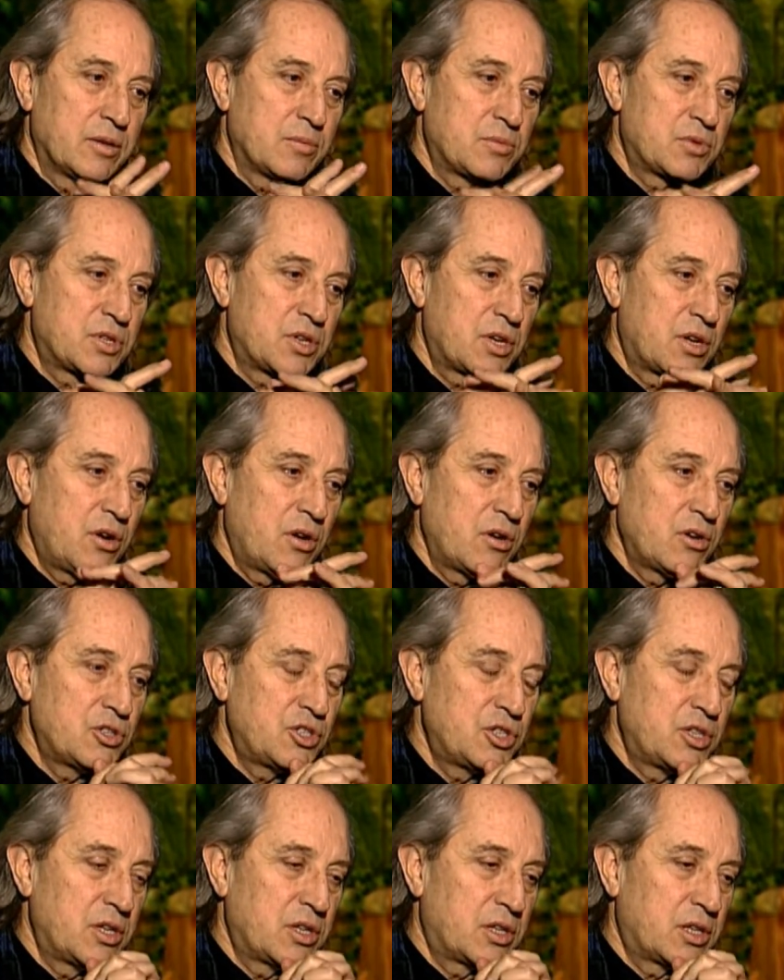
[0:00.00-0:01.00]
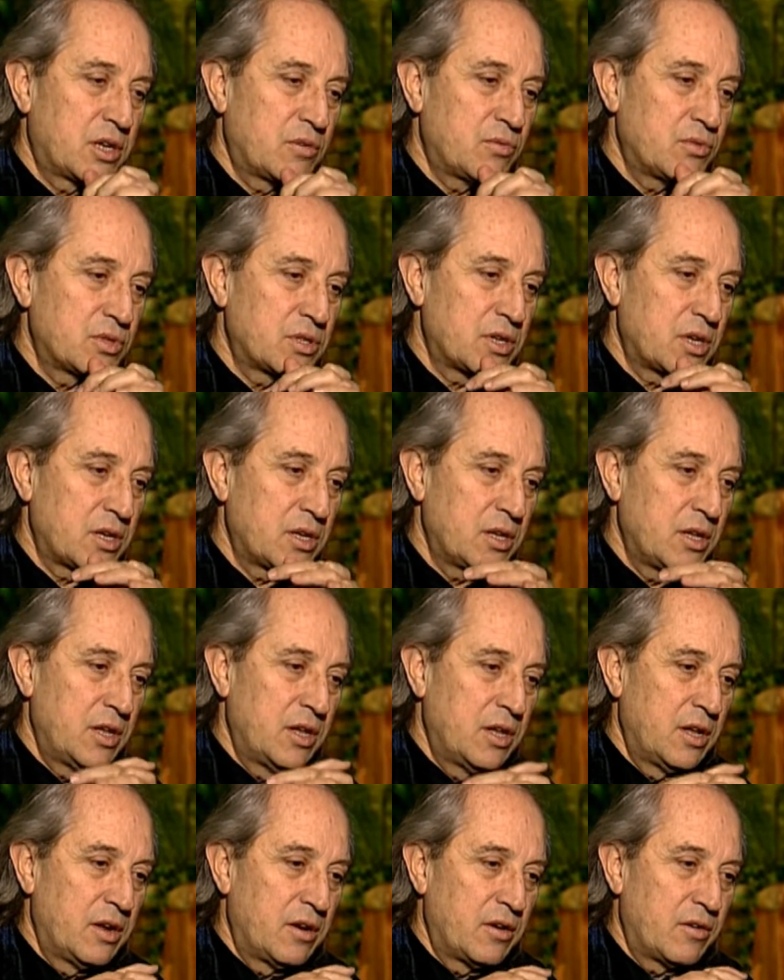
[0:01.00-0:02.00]
psychology that I was
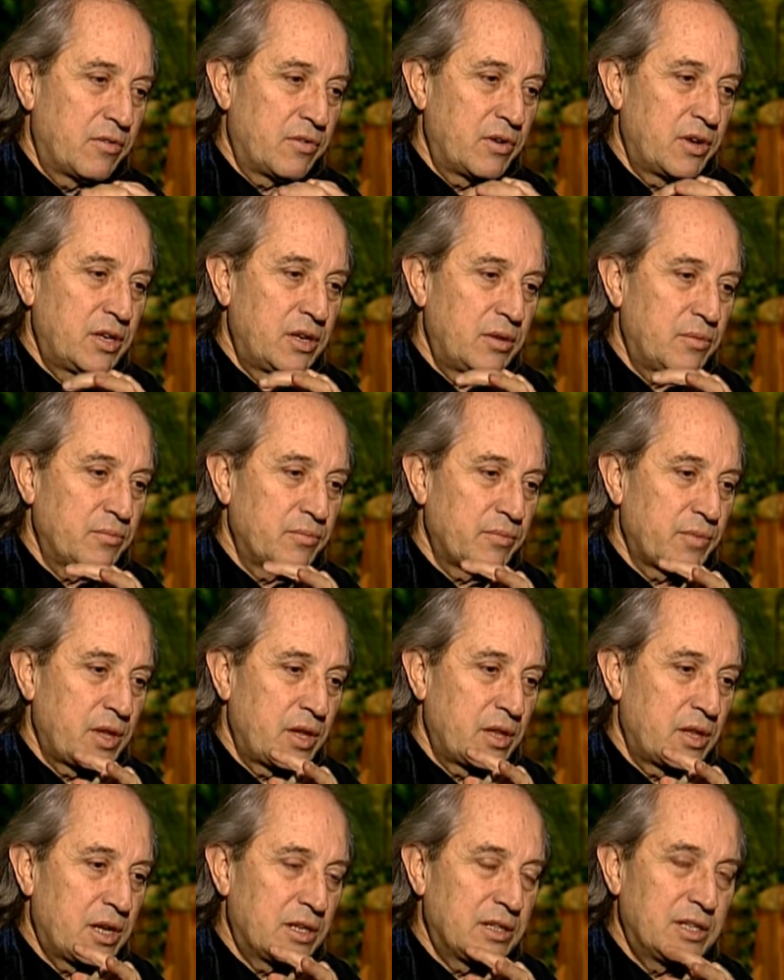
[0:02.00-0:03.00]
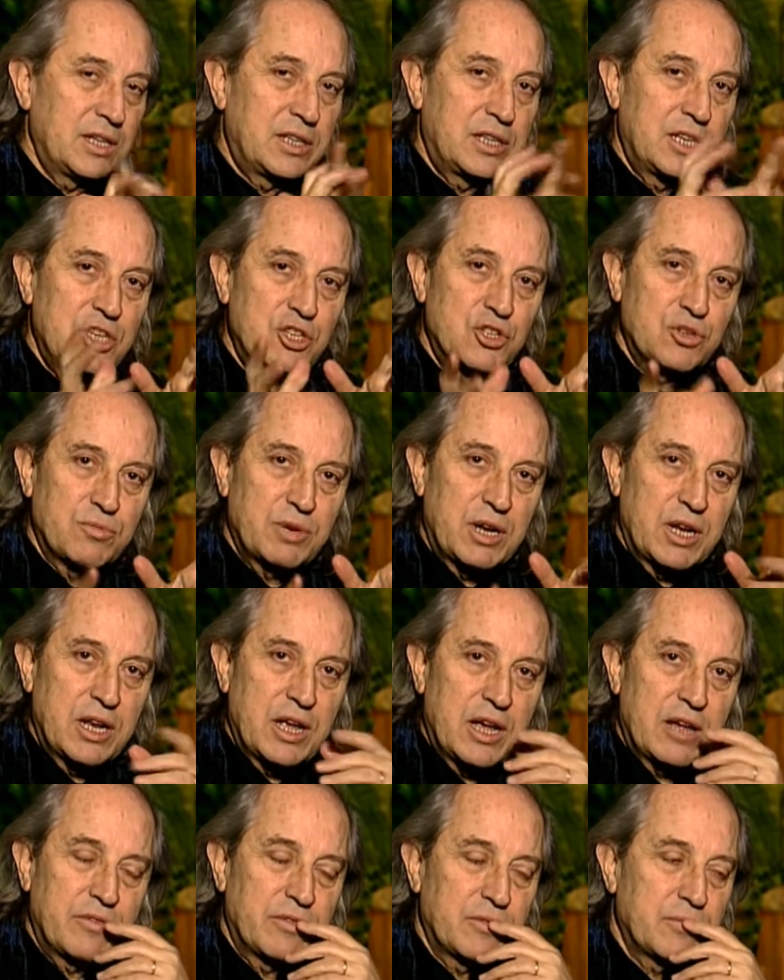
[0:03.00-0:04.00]
reading at that age of my
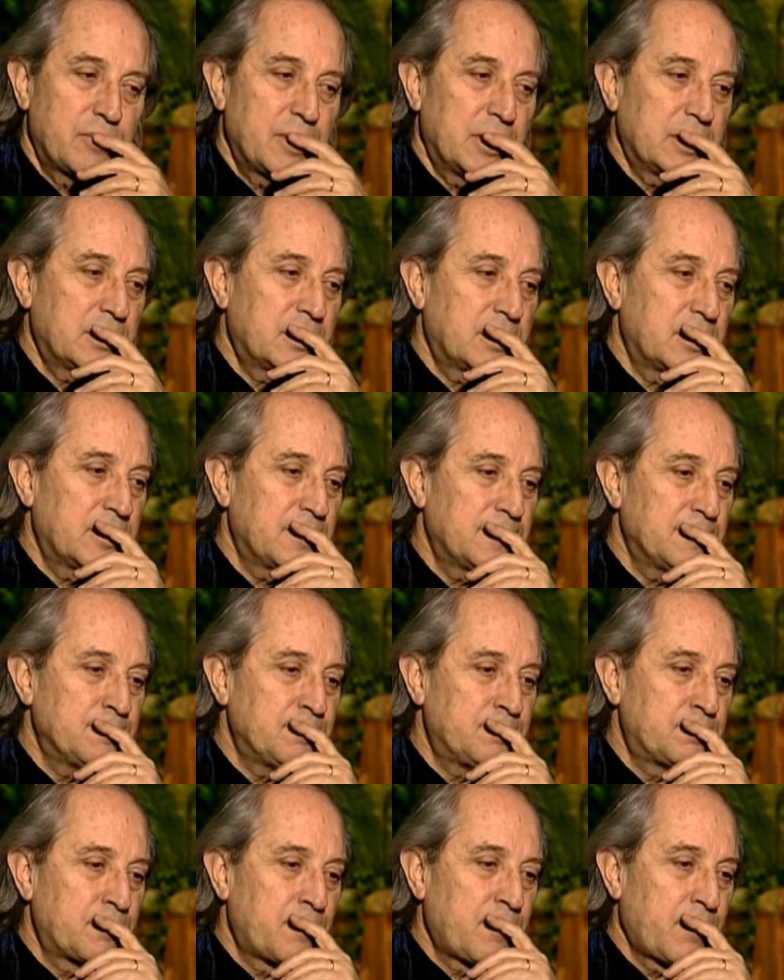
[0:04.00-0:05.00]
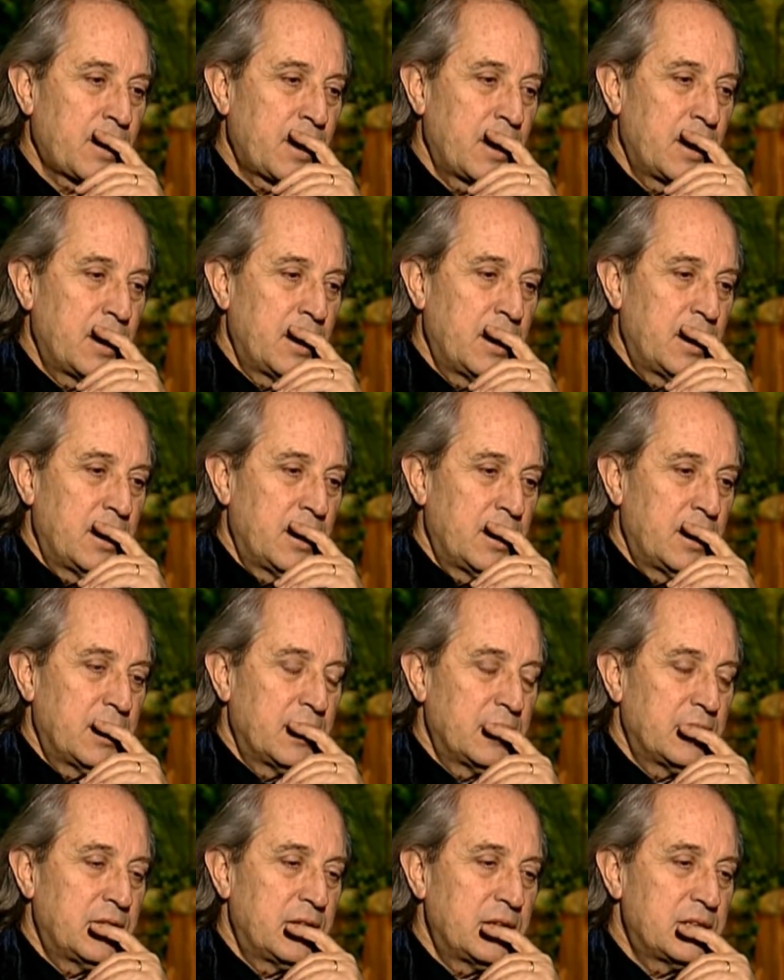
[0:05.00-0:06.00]
life, but
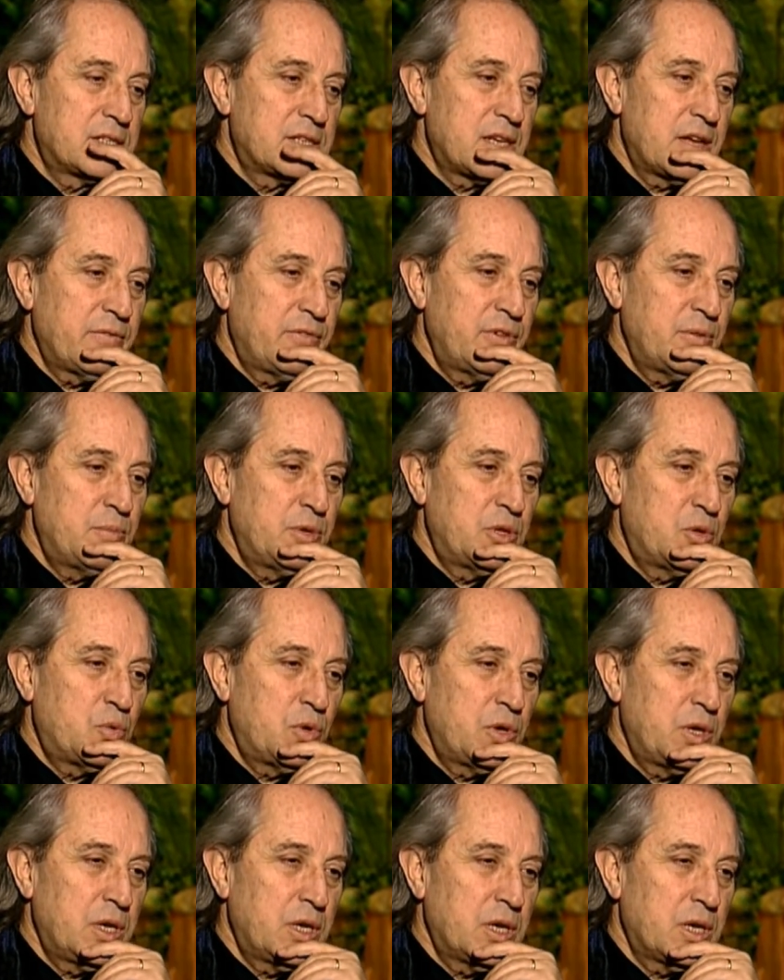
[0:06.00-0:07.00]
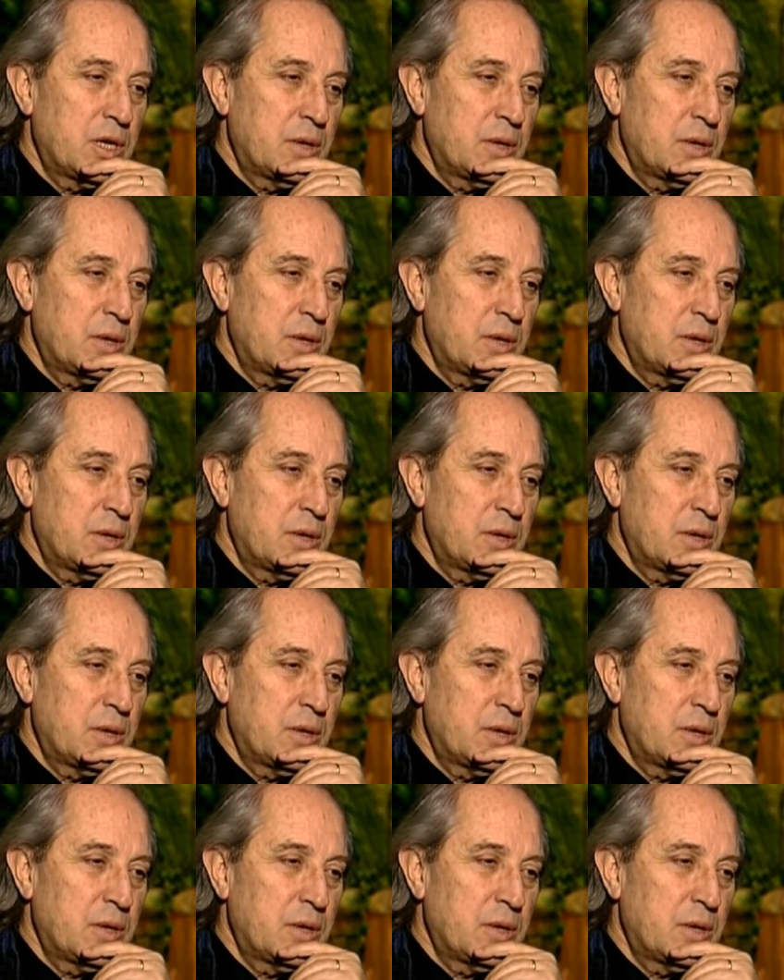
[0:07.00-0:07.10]
there is something between